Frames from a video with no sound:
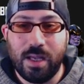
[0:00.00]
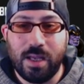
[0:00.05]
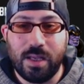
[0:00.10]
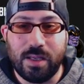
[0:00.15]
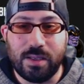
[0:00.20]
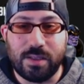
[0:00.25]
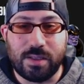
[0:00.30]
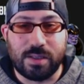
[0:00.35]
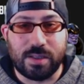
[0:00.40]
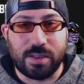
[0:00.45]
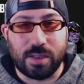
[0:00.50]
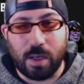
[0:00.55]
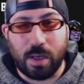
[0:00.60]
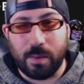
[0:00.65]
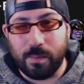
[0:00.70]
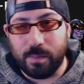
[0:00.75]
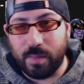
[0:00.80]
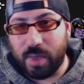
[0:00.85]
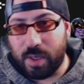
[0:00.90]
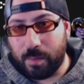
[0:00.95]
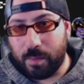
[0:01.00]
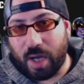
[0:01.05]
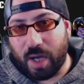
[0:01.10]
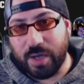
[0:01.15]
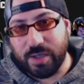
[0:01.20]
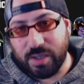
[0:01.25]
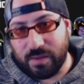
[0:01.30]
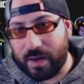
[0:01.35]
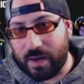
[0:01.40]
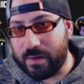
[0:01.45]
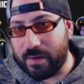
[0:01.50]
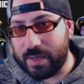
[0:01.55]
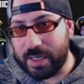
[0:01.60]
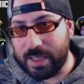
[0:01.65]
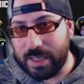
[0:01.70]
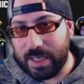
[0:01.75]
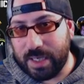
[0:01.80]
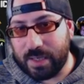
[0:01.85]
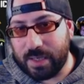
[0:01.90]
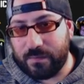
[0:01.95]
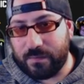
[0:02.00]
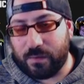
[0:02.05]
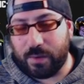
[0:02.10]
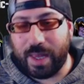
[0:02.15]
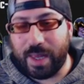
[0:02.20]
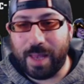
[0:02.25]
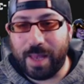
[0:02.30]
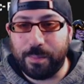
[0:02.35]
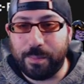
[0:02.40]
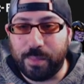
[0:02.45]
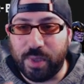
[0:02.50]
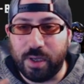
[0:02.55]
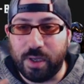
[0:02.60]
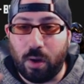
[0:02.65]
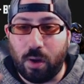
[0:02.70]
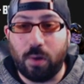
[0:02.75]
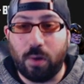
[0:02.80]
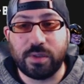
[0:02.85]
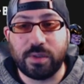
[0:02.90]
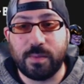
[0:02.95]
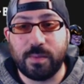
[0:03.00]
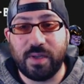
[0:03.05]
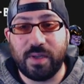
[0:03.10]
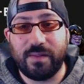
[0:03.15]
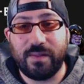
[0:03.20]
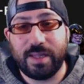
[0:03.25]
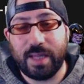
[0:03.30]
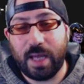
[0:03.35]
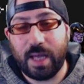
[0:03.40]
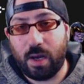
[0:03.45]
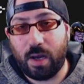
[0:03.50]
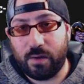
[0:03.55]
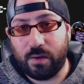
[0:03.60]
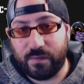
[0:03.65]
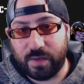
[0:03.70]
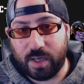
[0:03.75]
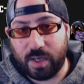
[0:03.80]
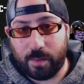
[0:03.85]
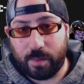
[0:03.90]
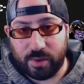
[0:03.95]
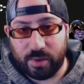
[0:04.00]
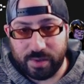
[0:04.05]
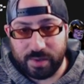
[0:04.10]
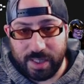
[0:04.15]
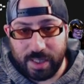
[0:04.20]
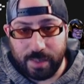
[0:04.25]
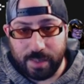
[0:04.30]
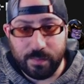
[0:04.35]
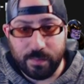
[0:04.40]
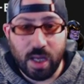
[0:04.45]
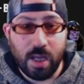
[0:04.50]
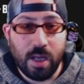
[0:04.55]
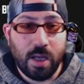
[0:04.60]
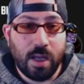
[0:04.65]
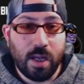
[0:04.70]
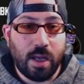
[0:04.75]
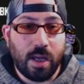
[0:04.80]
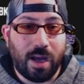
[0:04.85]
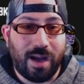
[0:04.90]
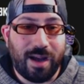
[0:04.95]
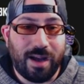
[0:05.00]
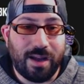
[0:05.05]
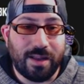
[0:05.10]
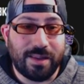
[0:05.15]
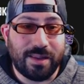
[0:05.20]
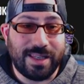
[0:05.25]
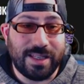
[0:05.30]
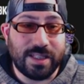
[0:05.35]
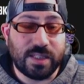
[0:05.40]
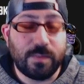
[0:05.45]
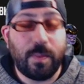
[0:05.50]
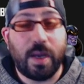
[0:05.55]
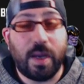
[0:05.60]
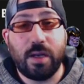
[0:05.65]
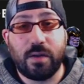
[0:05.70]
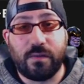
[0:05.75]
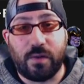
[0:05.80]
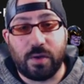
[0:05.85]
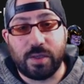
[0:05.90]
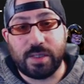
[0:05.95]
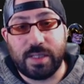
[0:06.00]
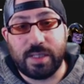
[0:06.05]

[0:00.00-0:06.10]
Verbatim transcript: some modularity needed for that, but ultimately they are a phenomenal team. the Spider-Verse